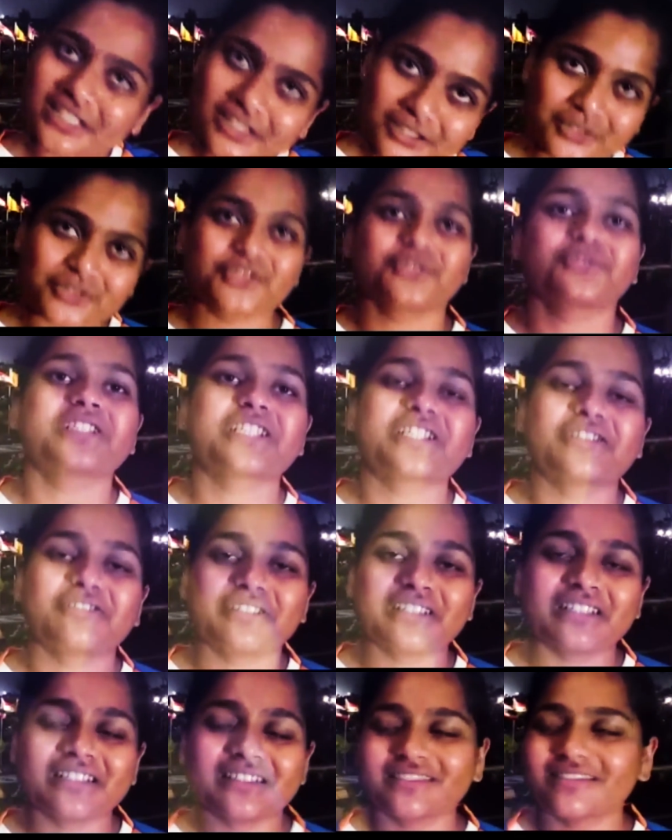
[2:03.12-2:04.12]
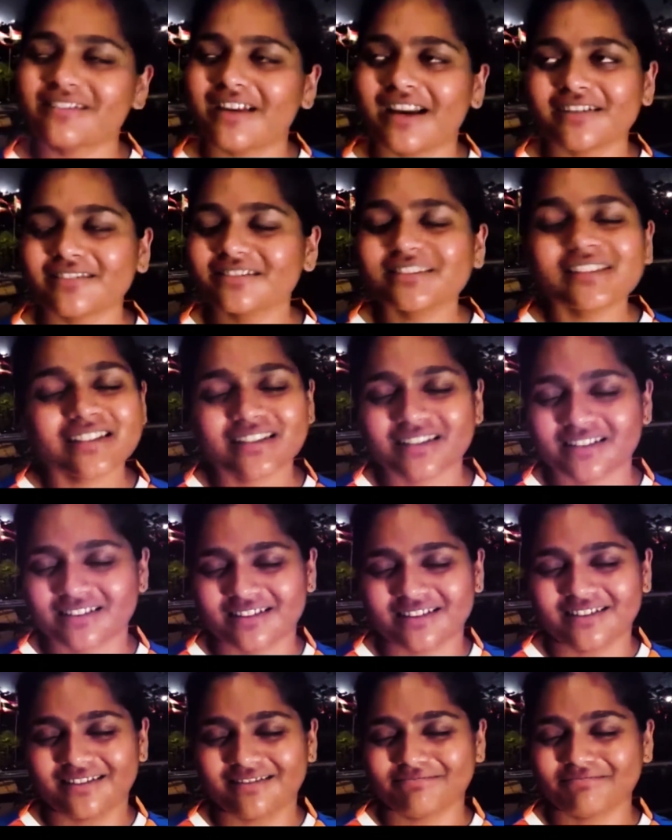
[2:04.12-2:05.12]
related to shooting only. So I don't think
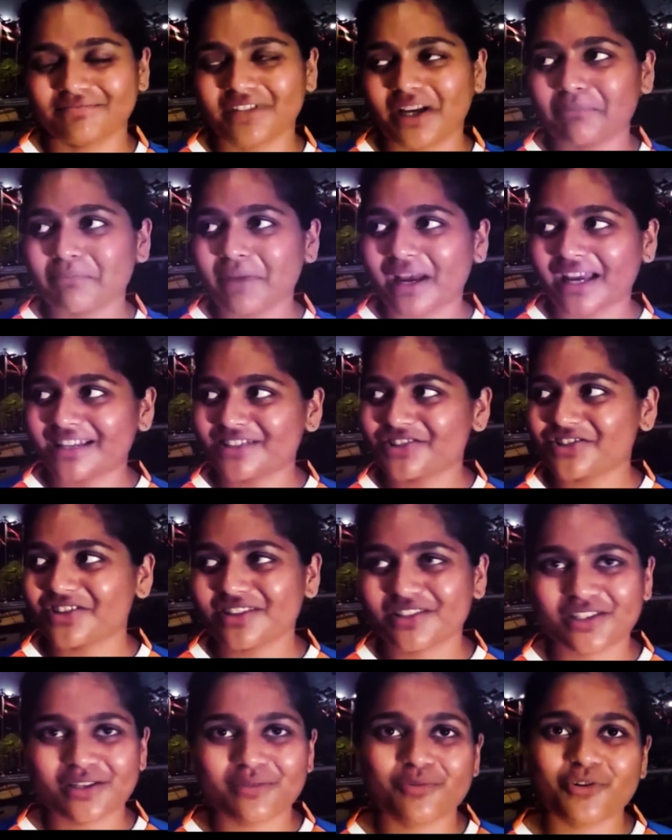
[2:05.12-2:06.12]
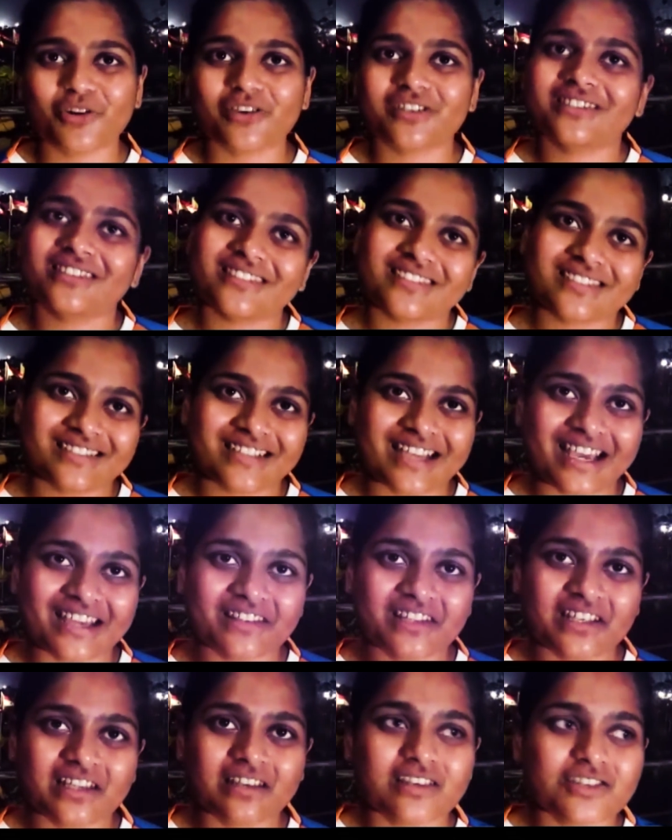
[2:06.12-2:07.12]
it's a comeback. It's just a process.
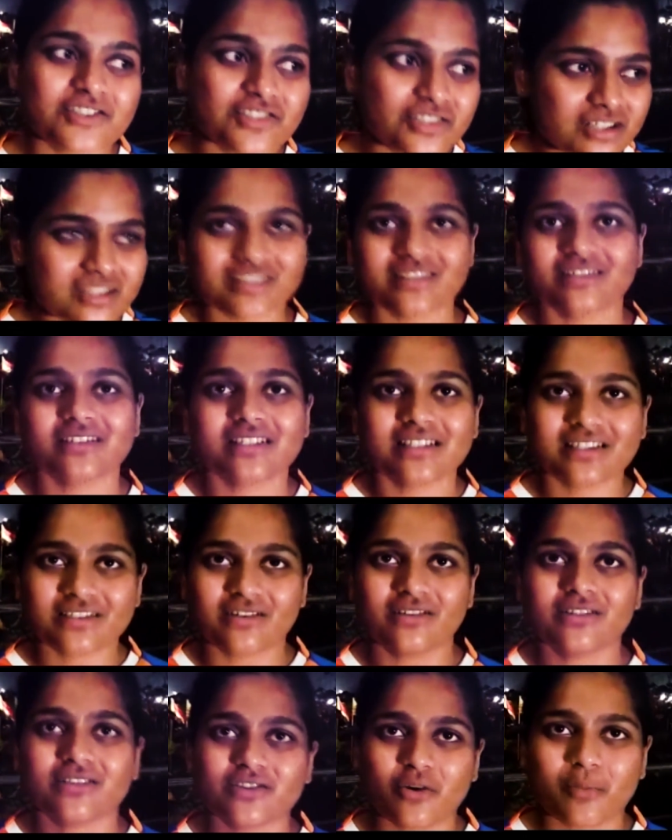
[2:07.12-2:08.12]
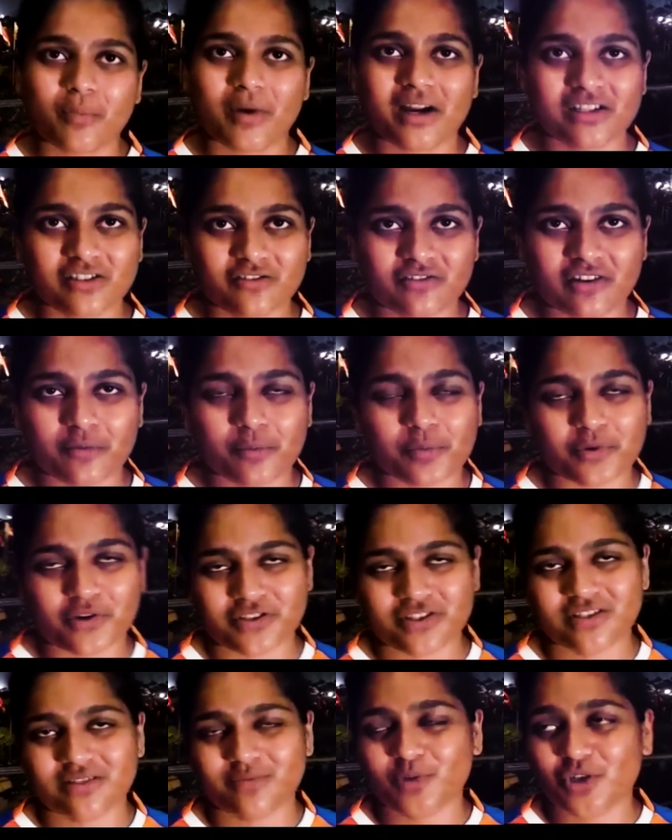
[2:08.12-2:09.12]
I think injuries is also a part of our
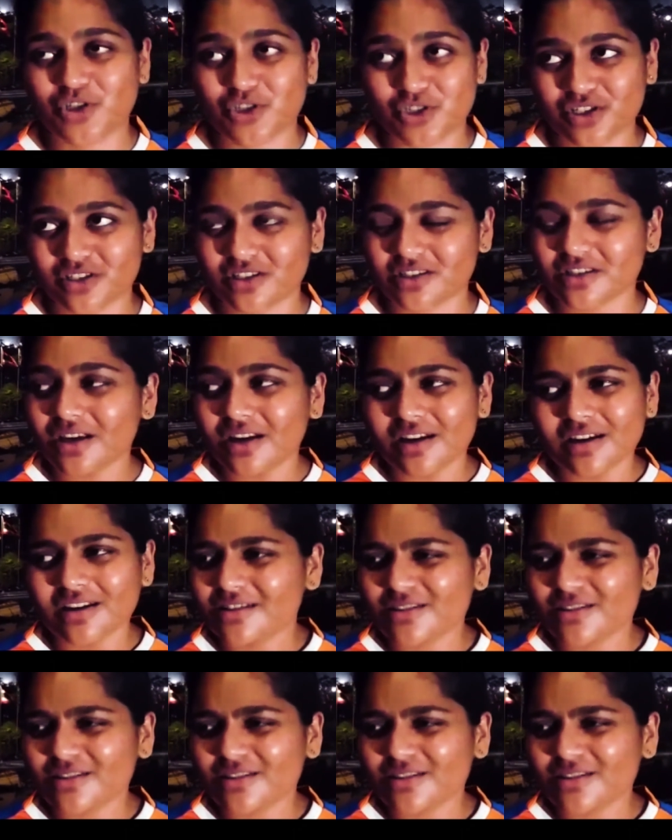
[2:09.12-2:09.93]
process.